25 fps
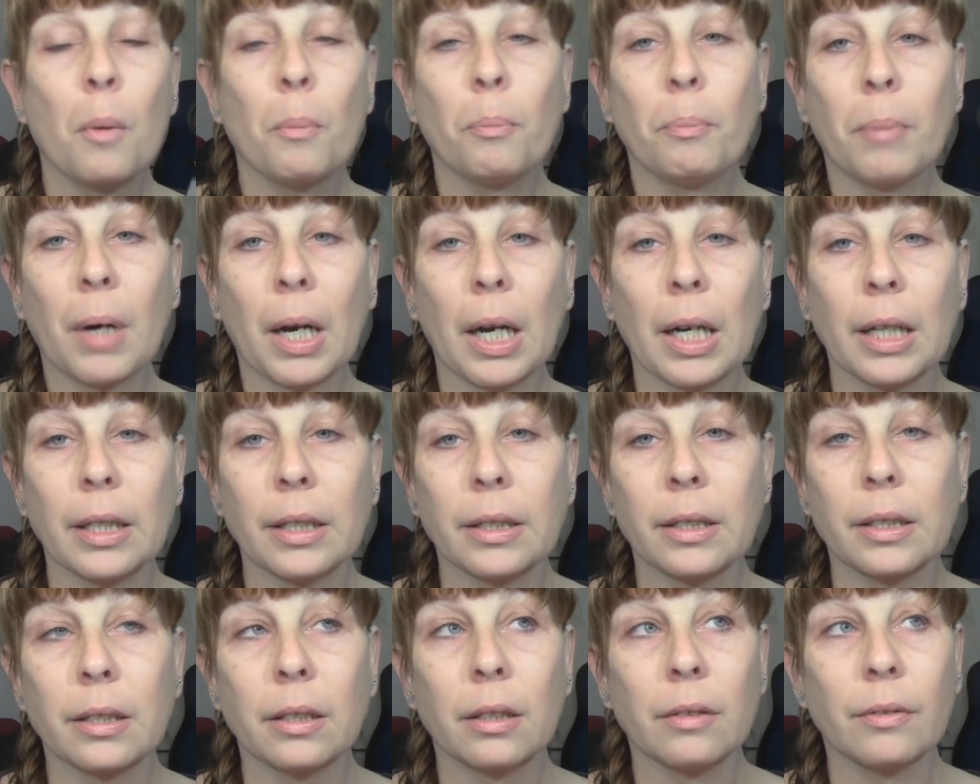
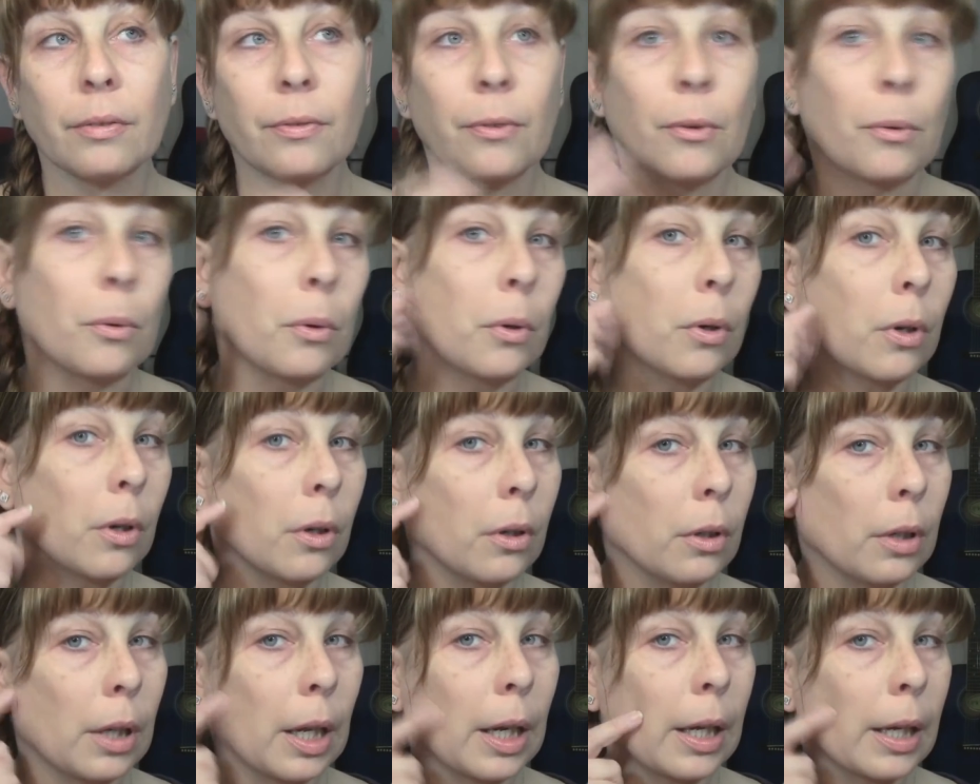But
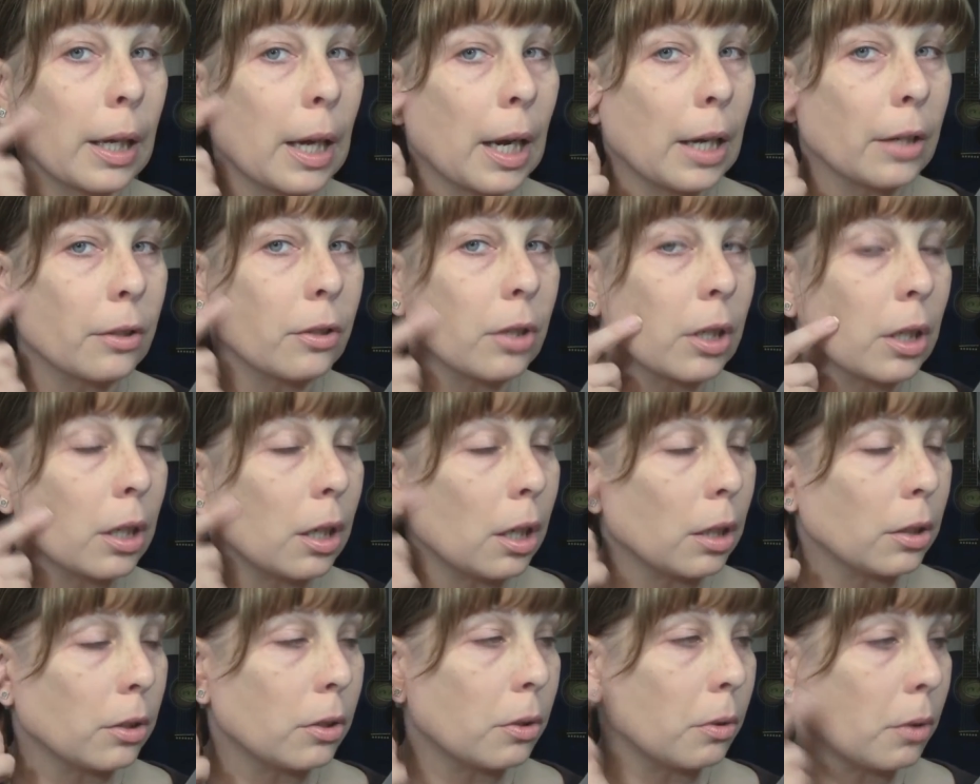for like actually
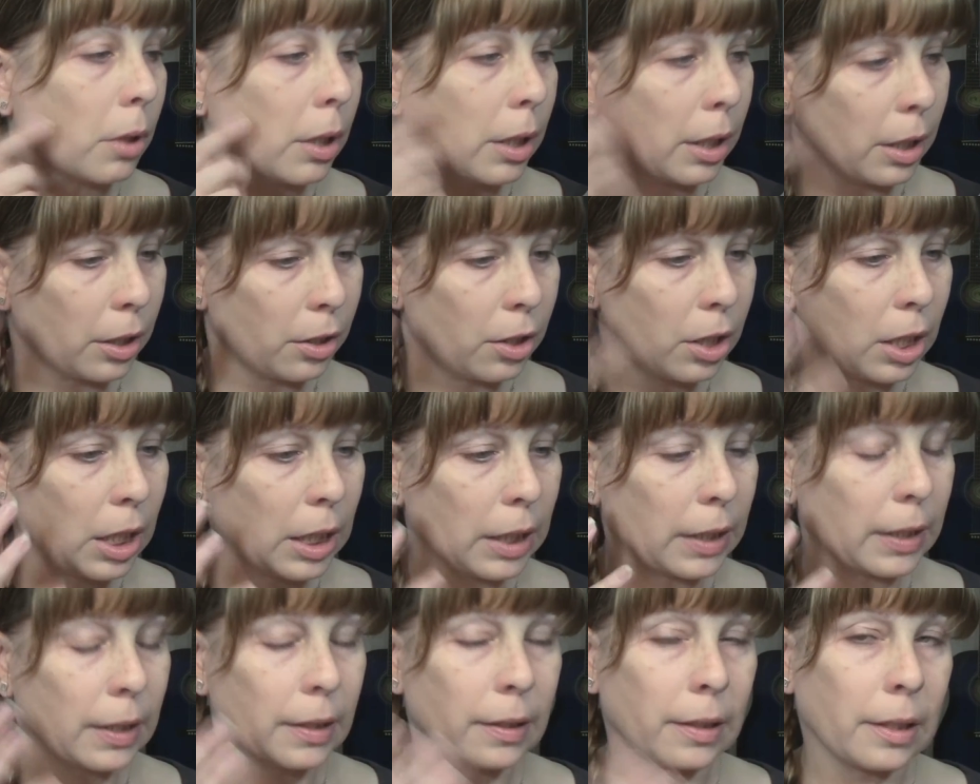contouring the
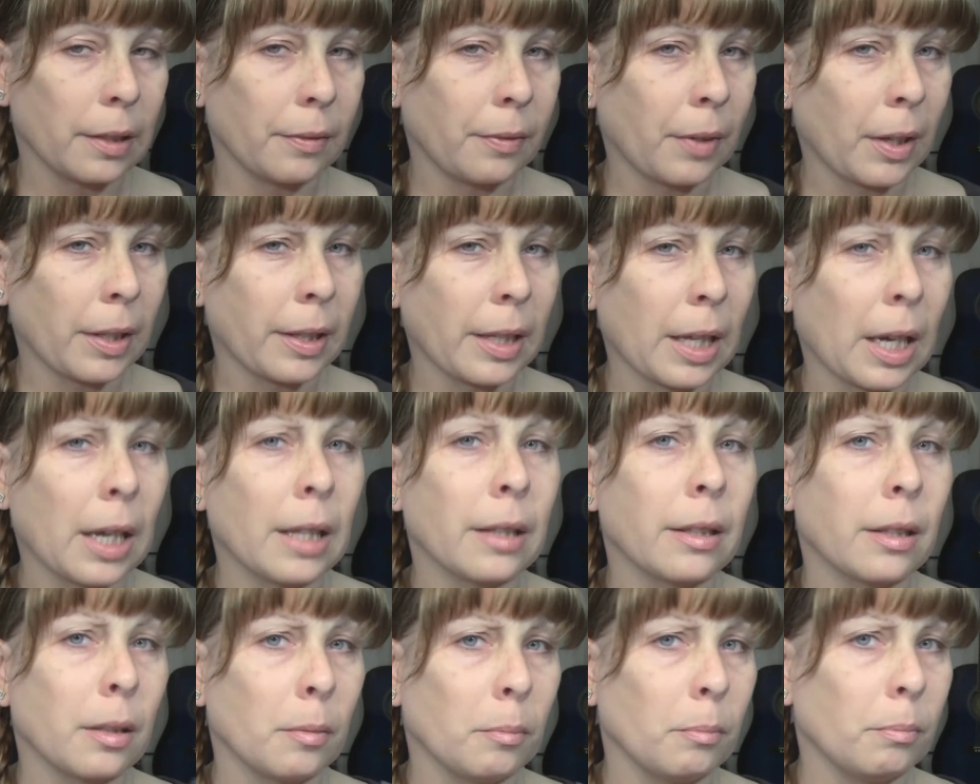cheeks and stuff like
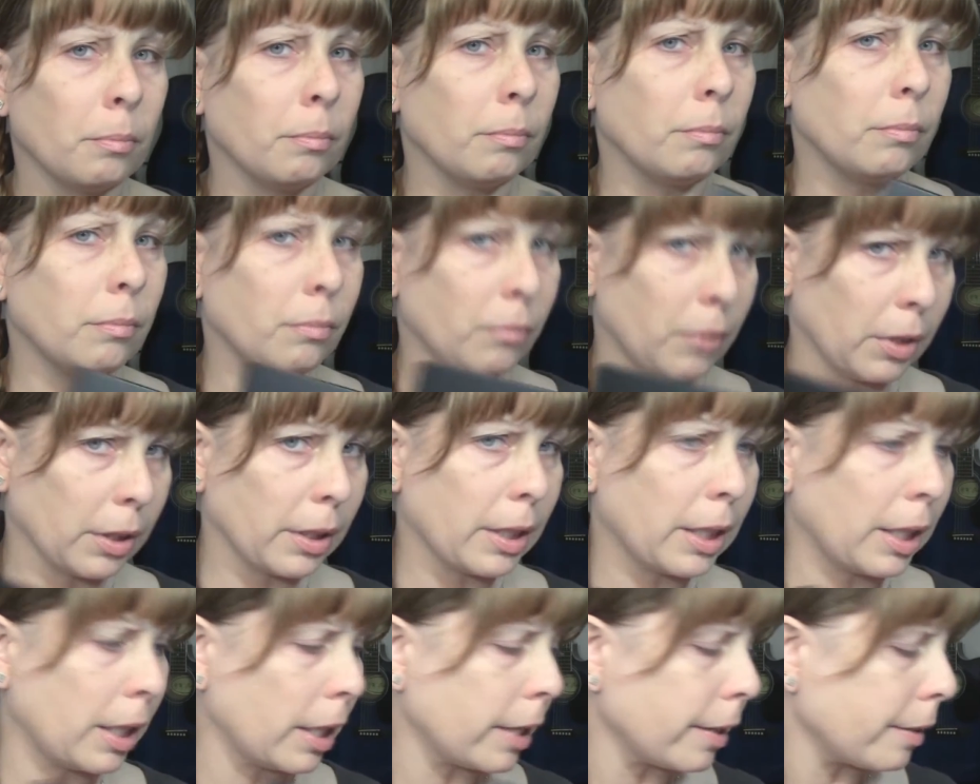that, the Real
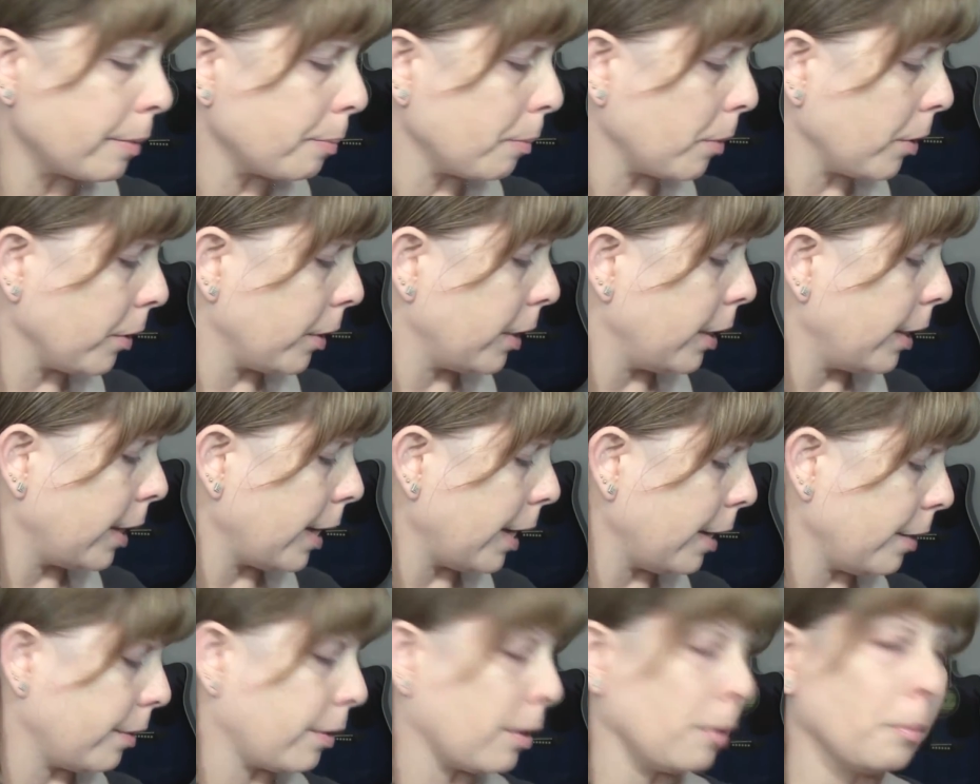Techniques
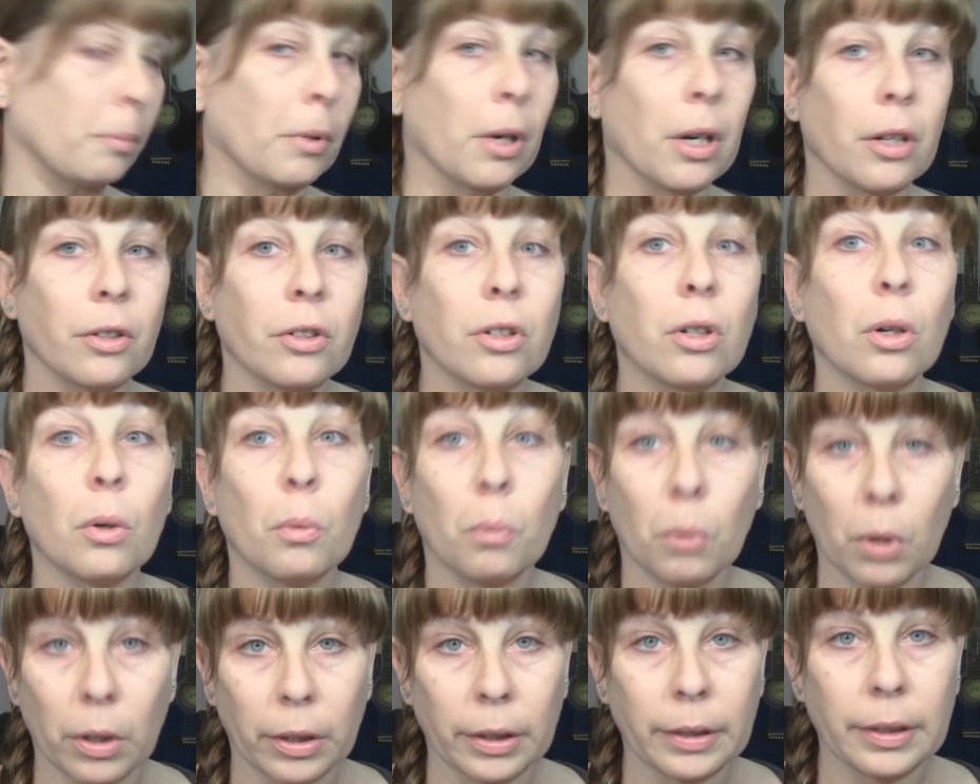Multitasker brush
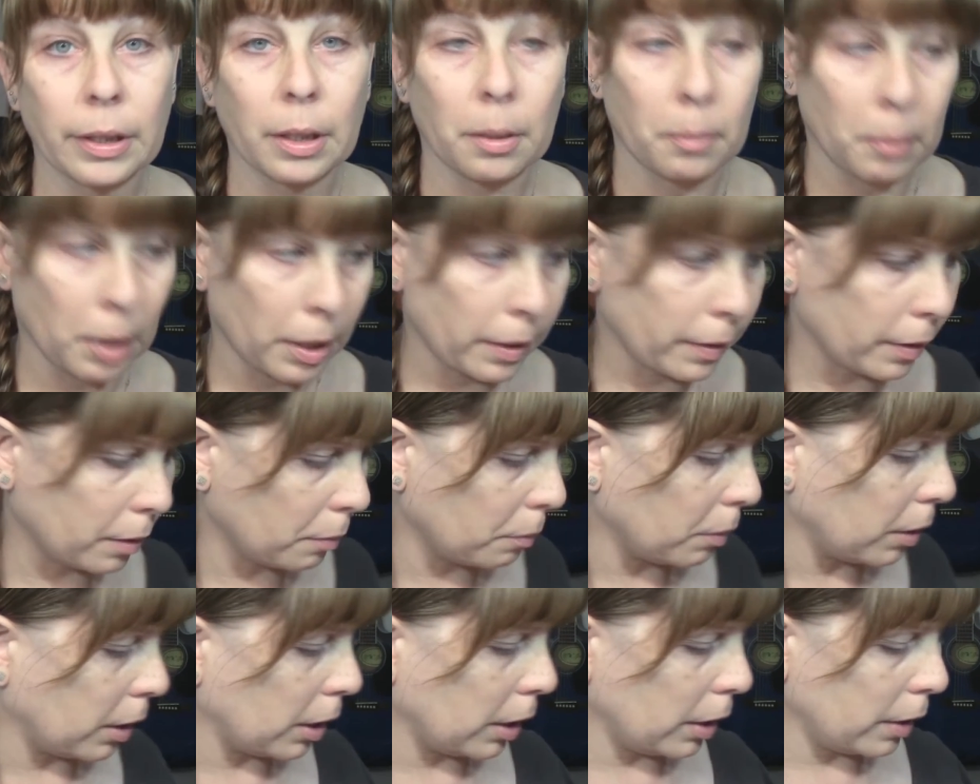works
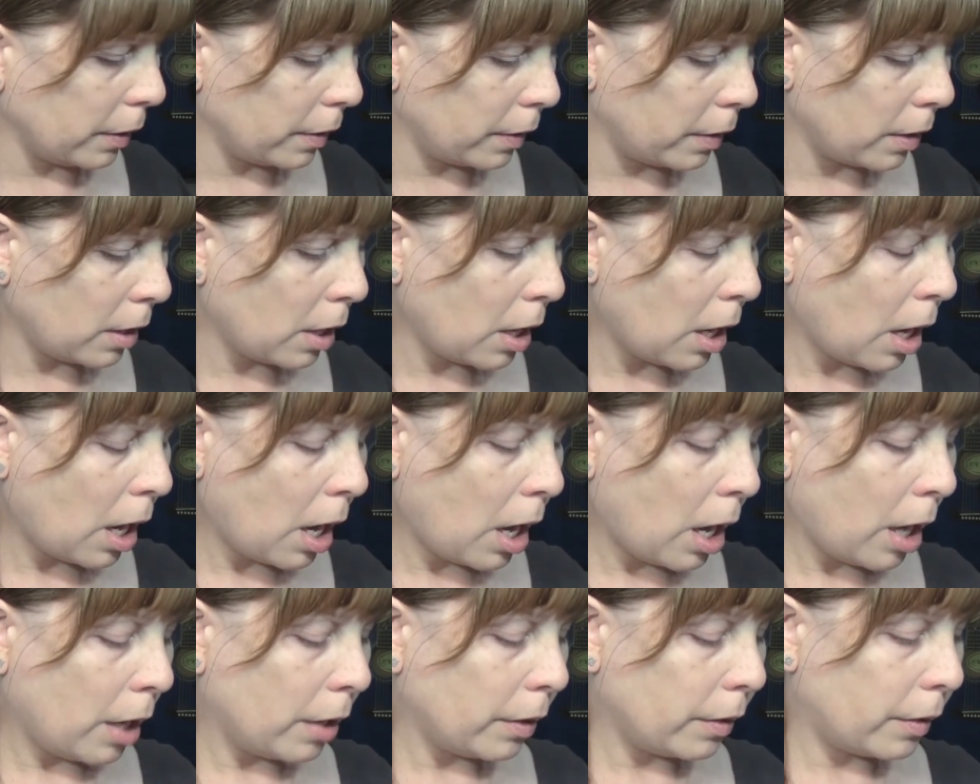amazing with this.
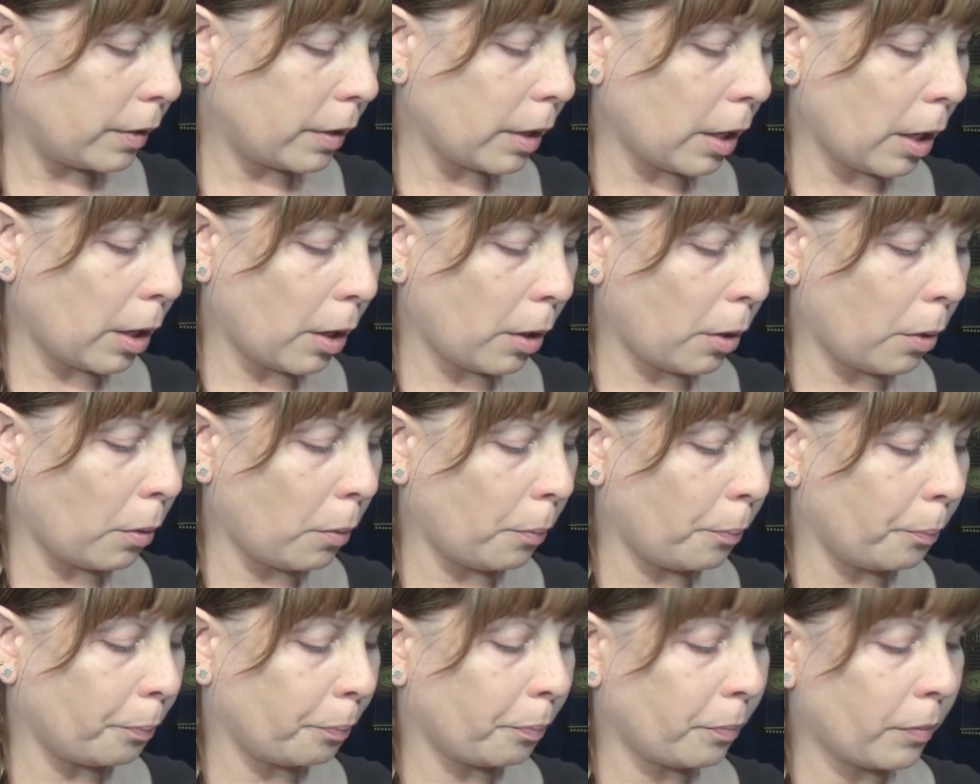
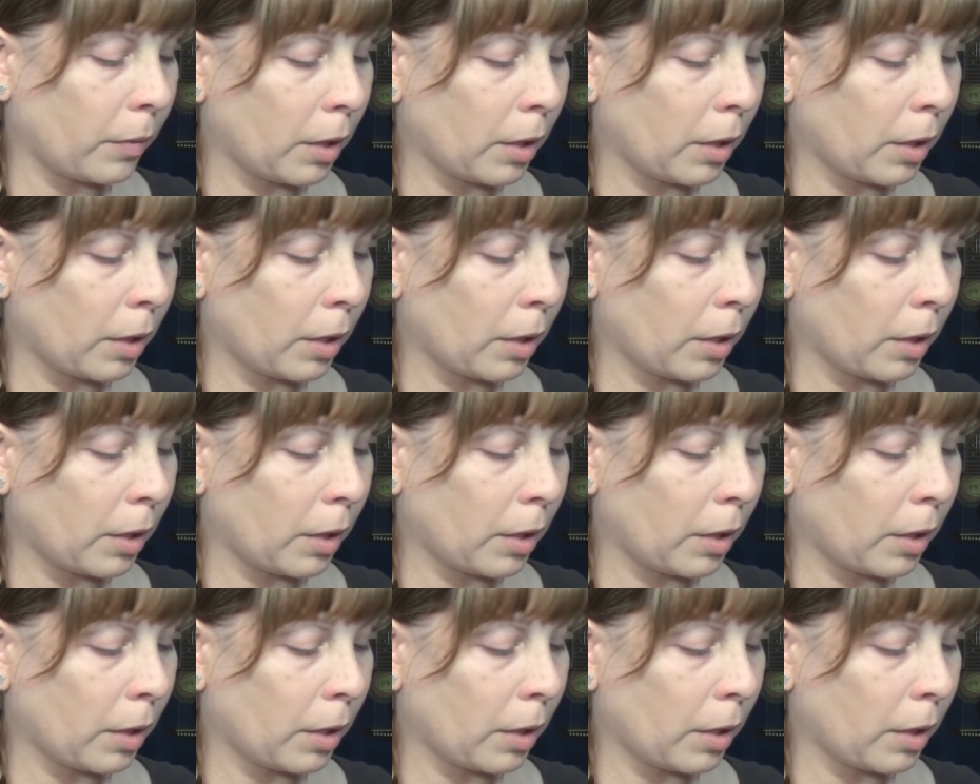So,